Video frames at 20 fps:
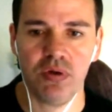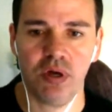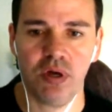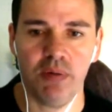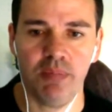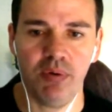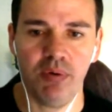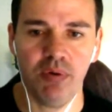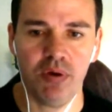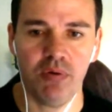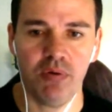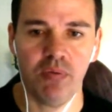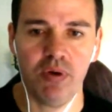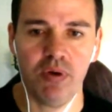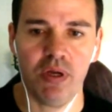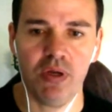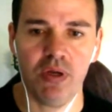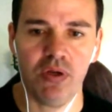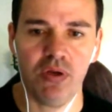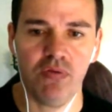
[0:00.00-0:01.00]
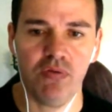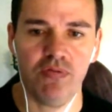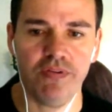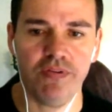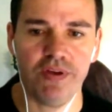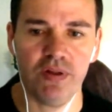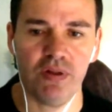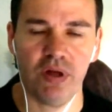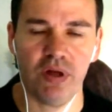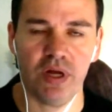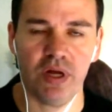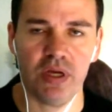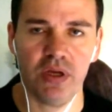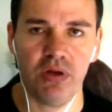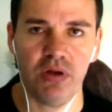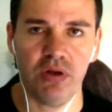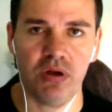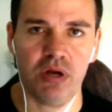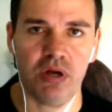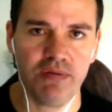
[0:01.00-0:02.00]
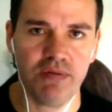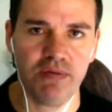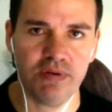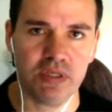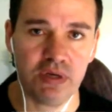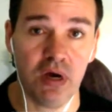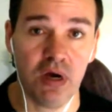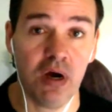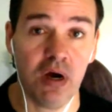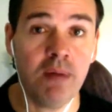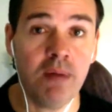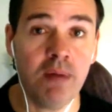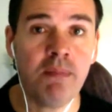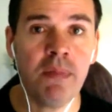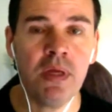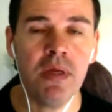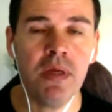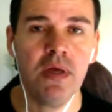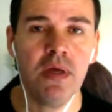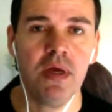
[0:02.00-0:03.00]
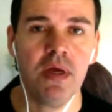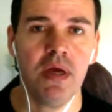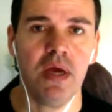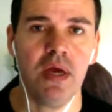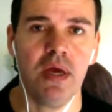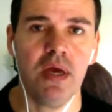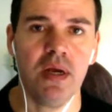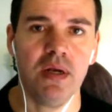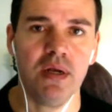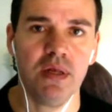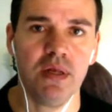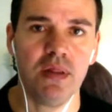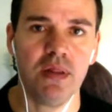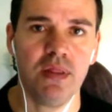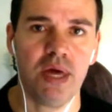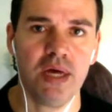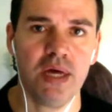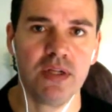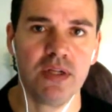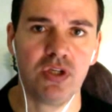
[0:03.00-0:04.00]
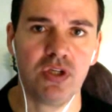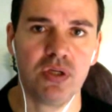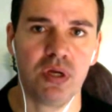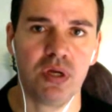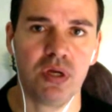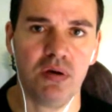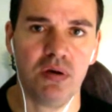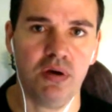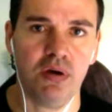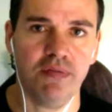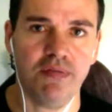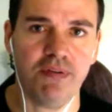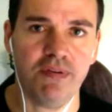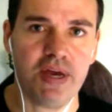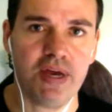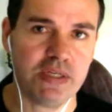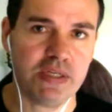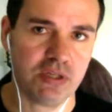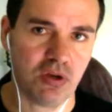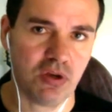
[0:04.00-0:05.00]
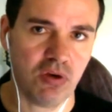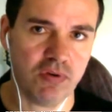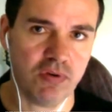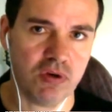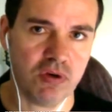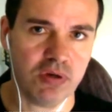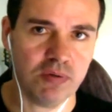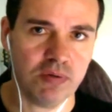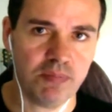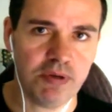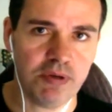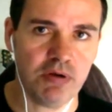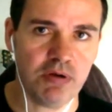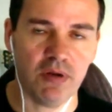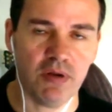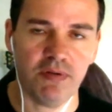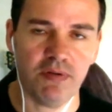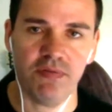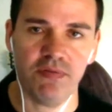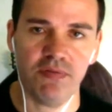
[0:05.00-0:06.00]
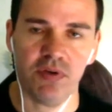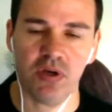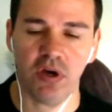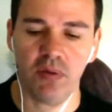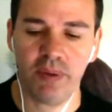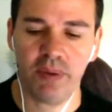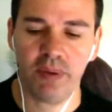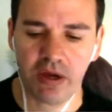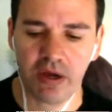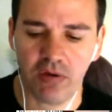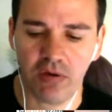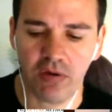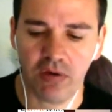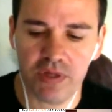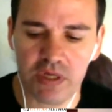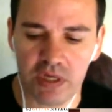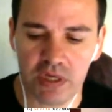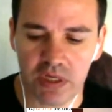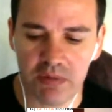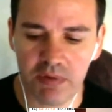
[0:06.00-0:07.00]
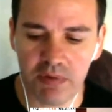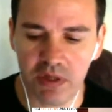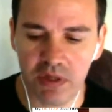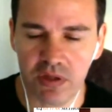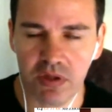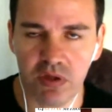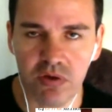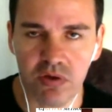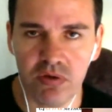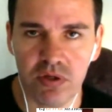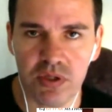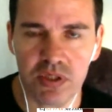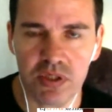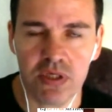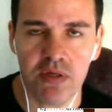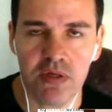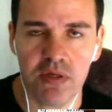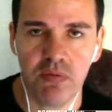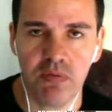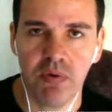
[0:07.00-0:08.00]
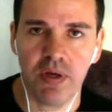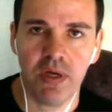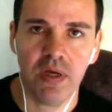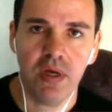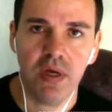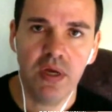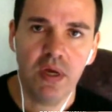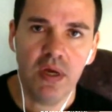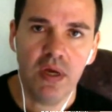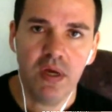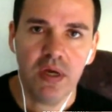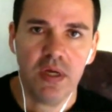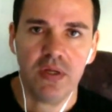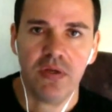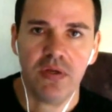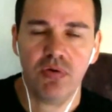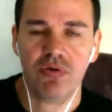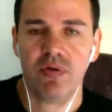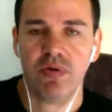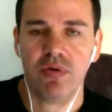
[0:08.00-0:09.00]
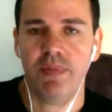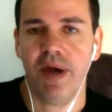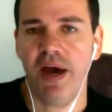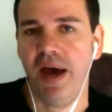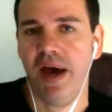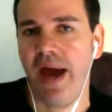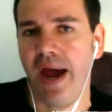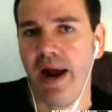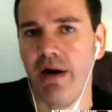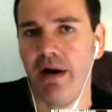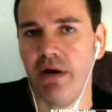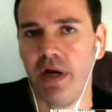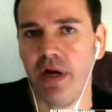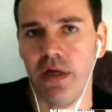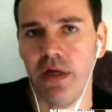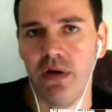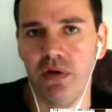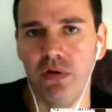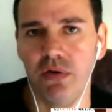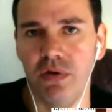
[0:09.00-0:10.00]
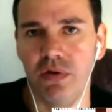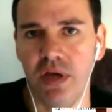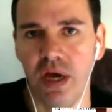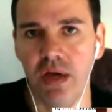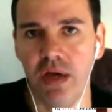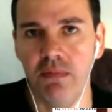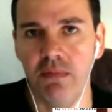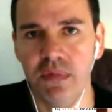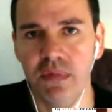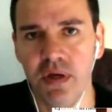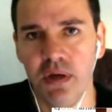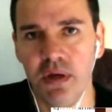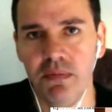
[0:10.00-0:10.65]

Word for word: a point where you feel like you don't have any time, and that's a phase-over period. If you go back over the E-Myth, you see where he talks about Harry, who comes